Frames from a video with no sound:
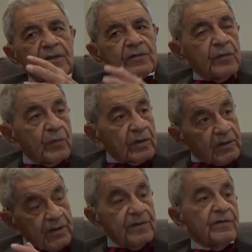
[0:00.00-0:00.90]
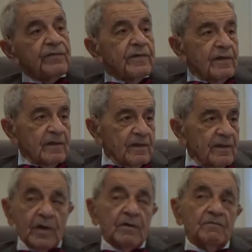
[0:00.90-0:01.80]
the work in the field.
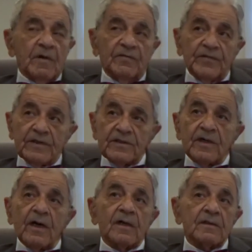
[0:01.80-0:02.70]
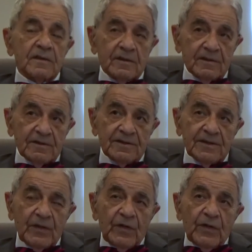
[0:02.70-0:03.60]
One of my first articles
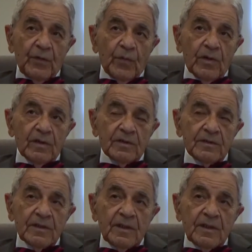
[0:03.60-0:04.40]
was